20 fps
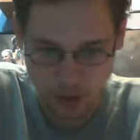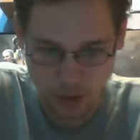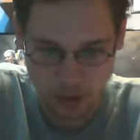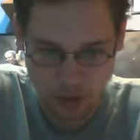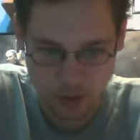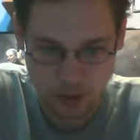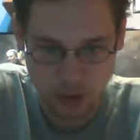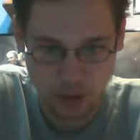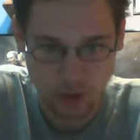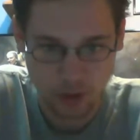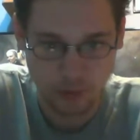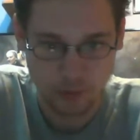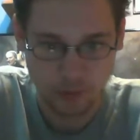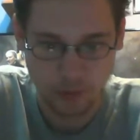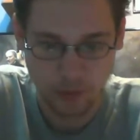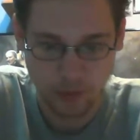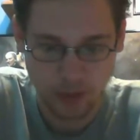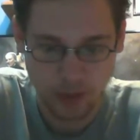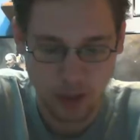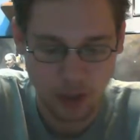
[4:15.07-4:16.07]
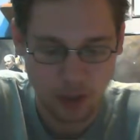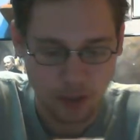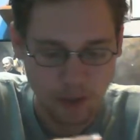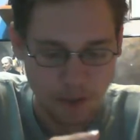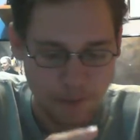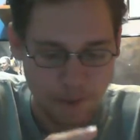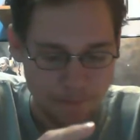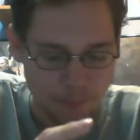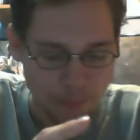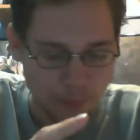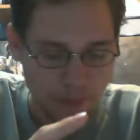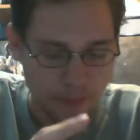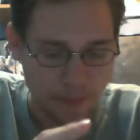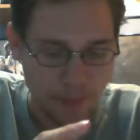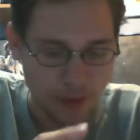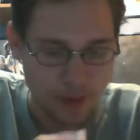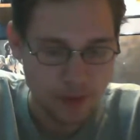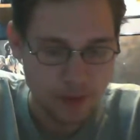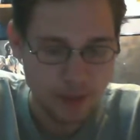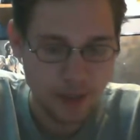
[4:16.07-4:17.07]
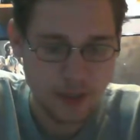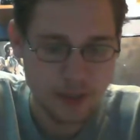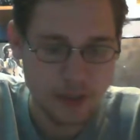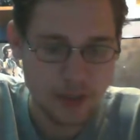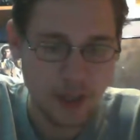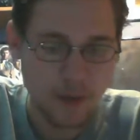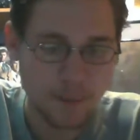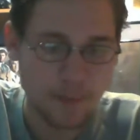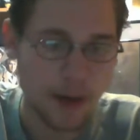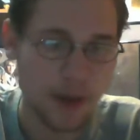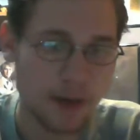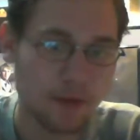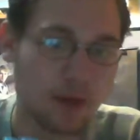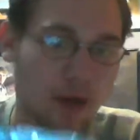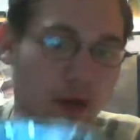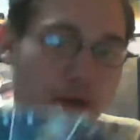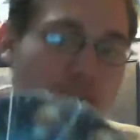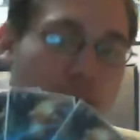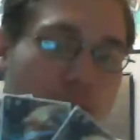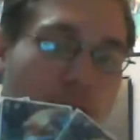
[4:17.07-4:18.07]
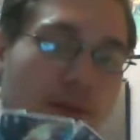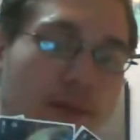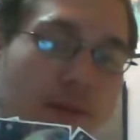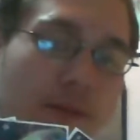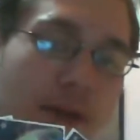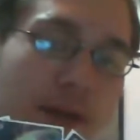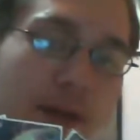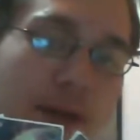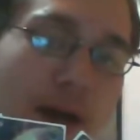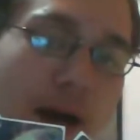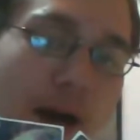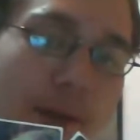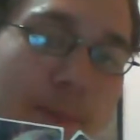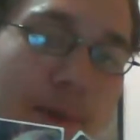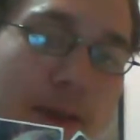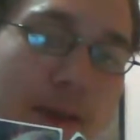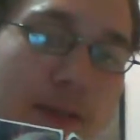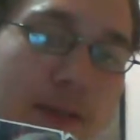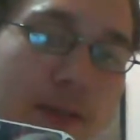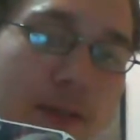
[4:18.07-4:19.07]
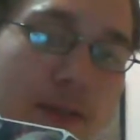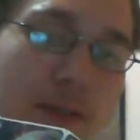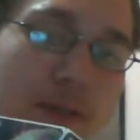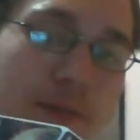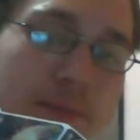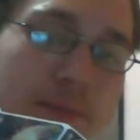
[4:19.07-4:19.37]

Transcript: So moving on. Next up, I run 3 copies,